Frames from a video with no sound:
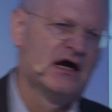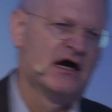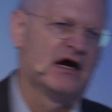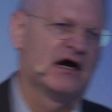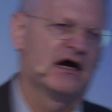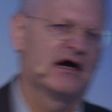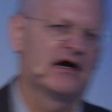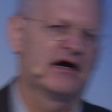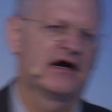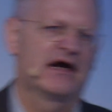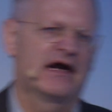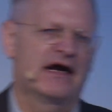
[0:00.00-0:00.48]

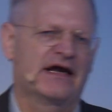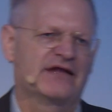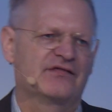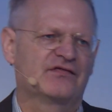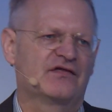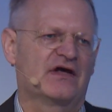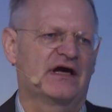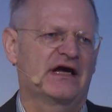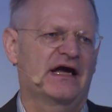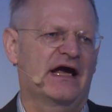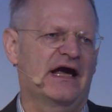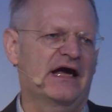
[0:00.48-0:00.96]
And
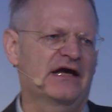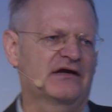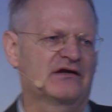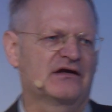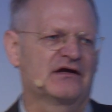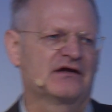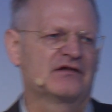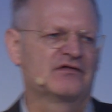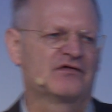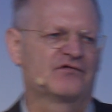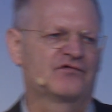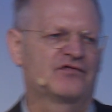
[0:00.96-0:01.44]
they had
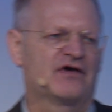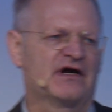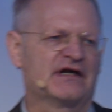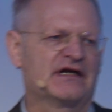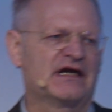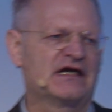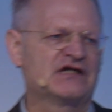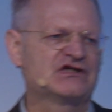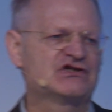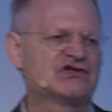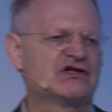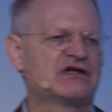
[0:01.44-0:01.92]
in the
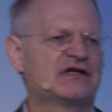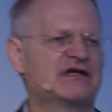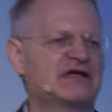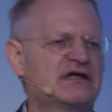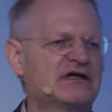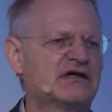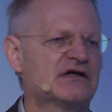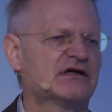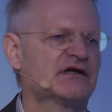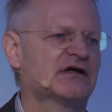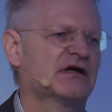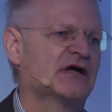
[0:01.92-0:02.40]
financial
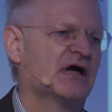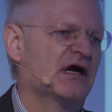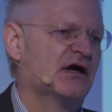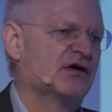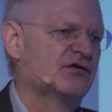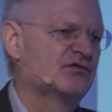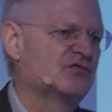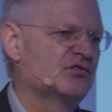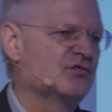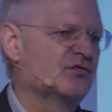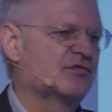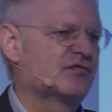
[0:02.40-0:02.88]
year
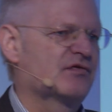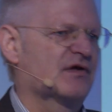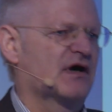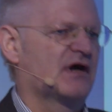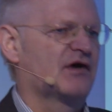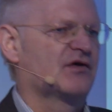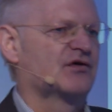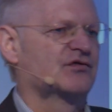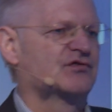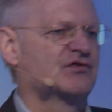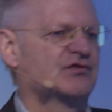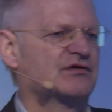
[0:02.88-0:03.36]

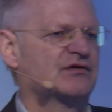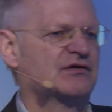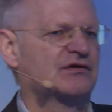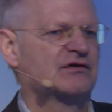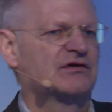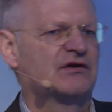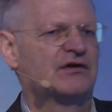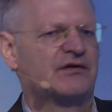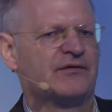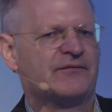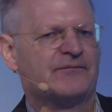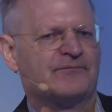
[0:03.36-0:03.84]

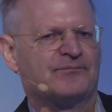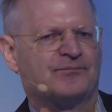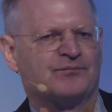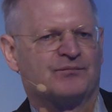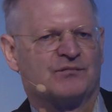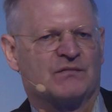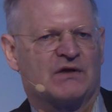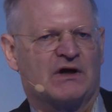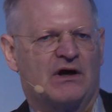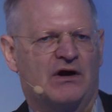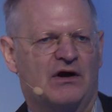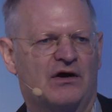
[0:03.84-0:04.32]

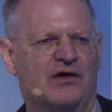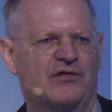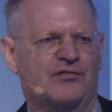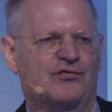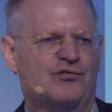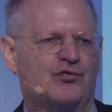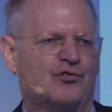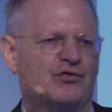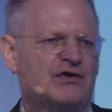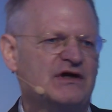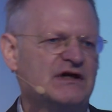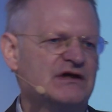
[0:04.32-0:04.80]

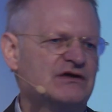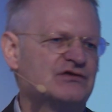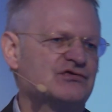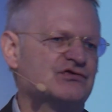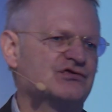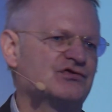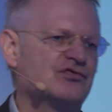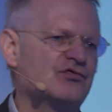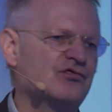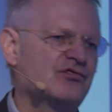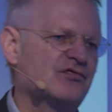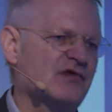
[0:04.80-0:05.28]
2003 to
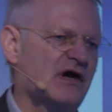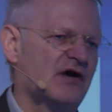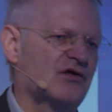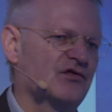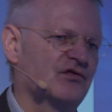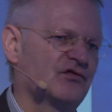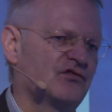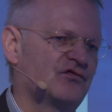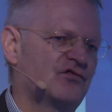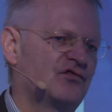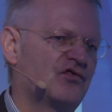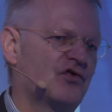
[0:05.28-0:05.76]

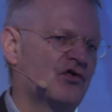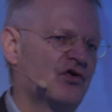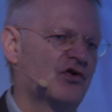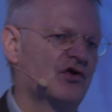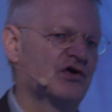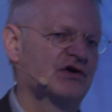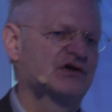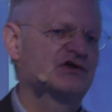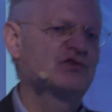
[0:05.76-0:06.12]
2004,